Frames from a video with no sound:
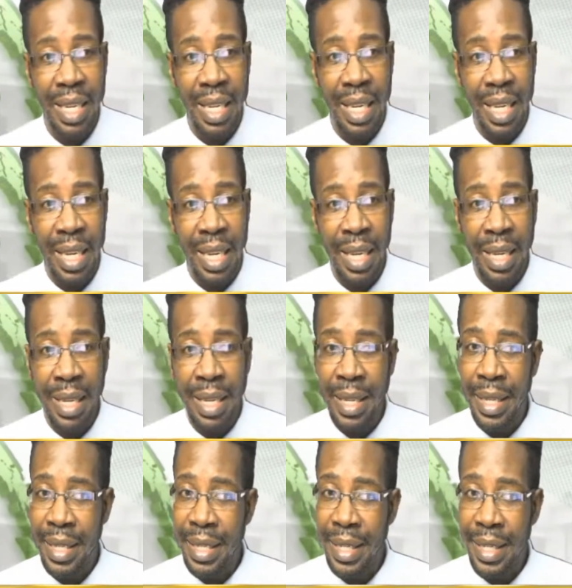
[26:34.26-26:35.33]
a
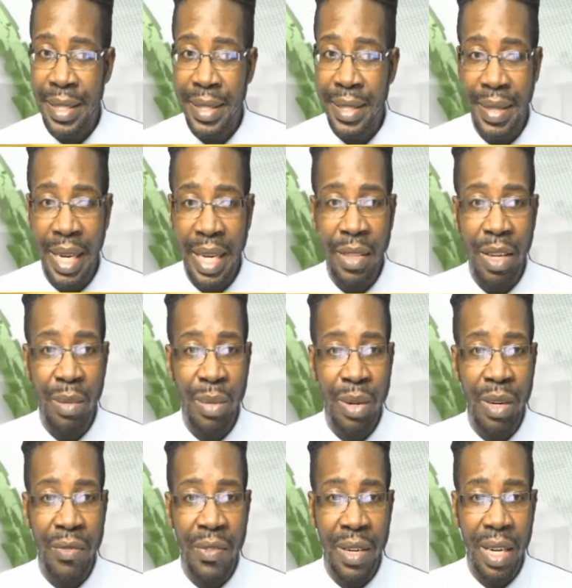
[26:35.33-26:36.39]
number
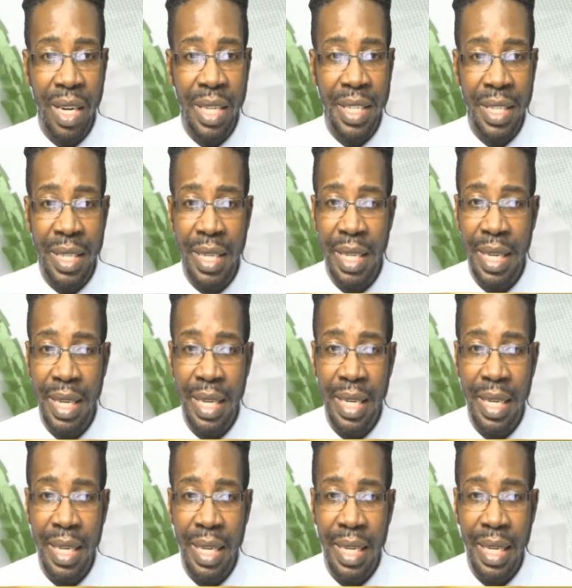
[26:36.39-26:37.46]
of other
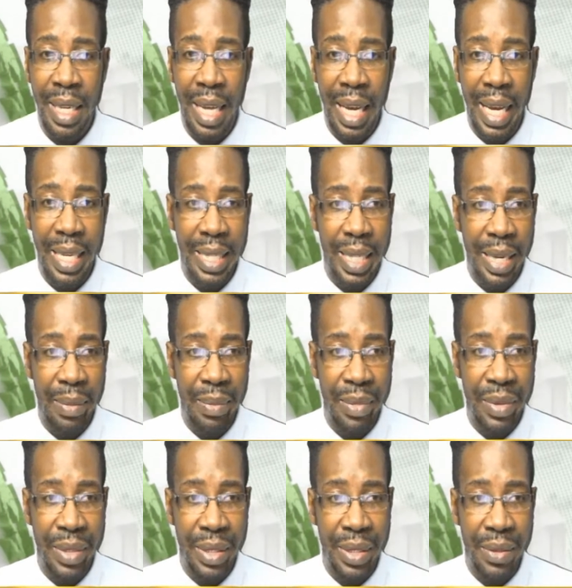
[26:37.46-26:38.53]

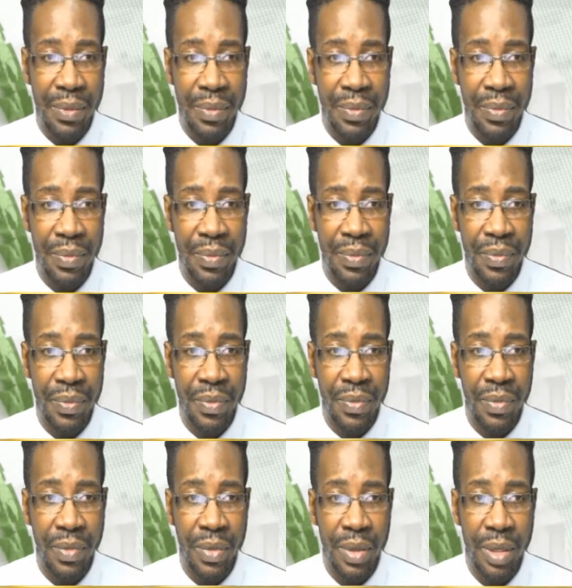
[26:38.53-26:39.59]
items.
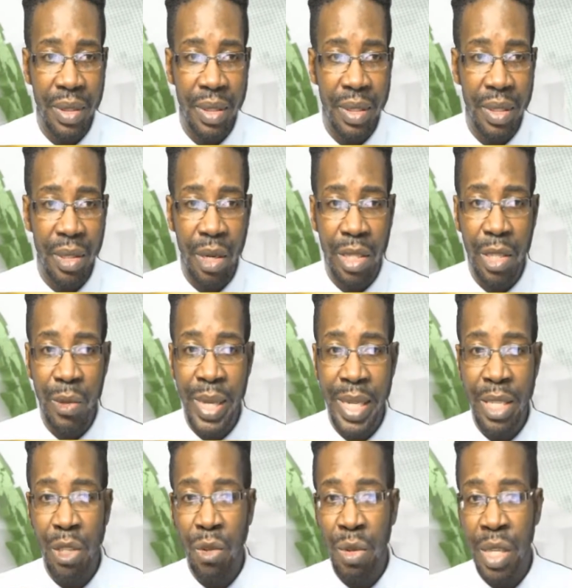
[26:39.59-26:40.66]
30
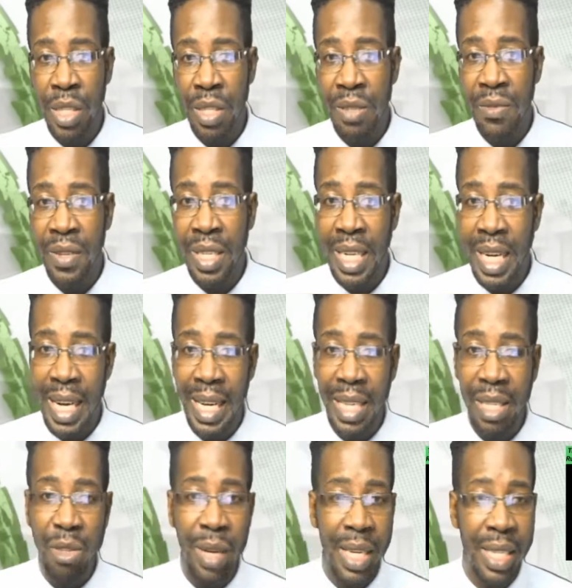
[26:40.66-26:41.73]
registration for
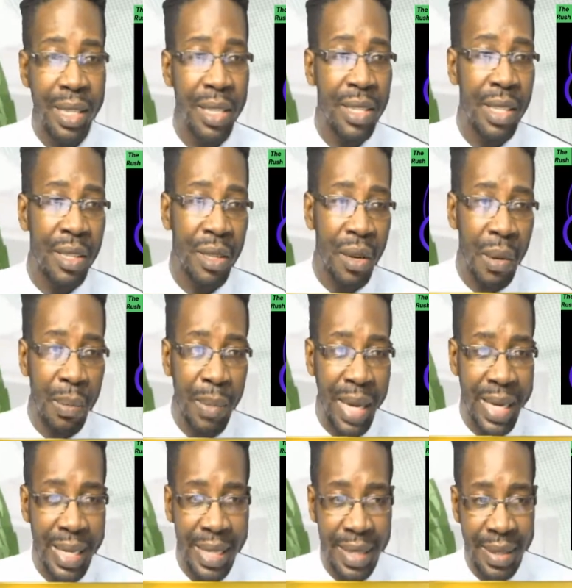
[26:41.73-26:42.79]
cars, tractors, and
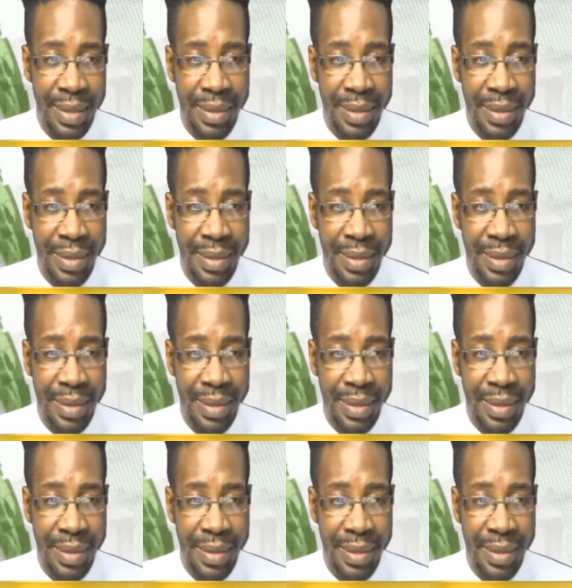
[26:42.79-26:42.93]
combine.